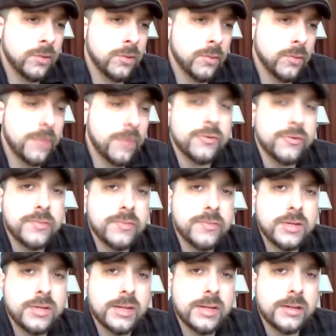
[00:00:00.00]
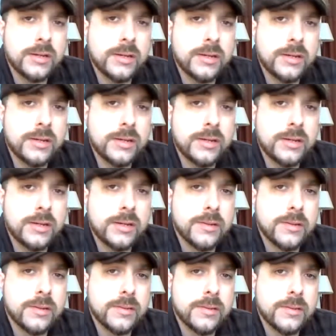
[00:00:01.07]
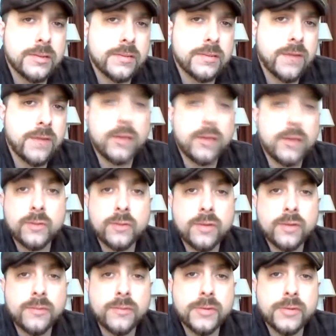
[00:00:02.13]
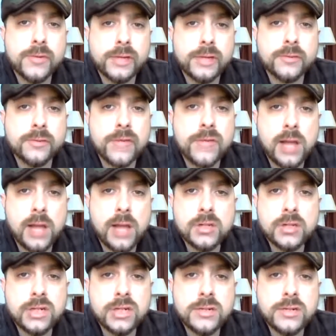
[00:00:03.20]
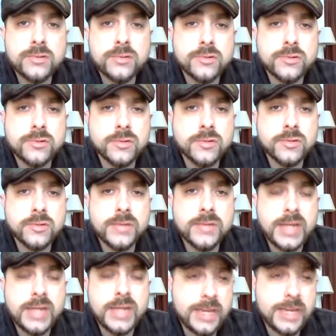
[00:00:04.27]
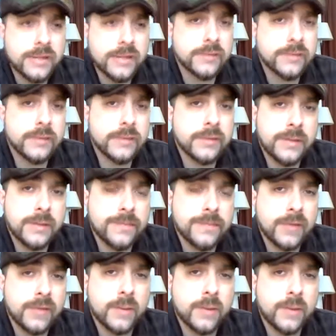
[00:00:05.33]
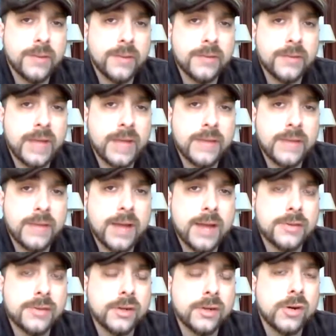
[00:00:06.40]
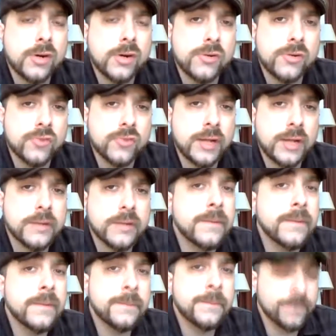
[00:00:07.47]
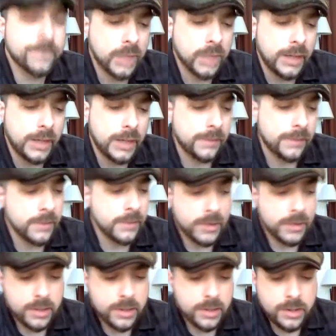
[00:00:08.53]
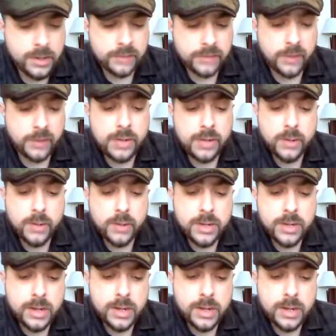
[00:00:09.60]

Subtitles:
whether to be a follower of a particular theology or to be an atheist, and that's why we've kind of had the current trend, you know. So anyway,